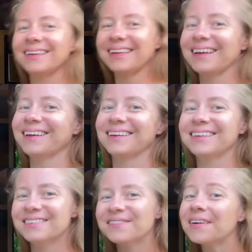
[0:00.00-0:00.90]
isn't it?
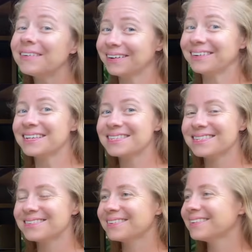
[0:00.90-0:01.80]
It's very nice
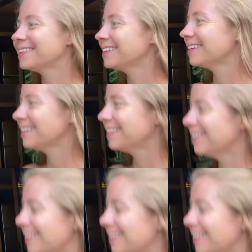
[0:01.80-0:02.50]
especially with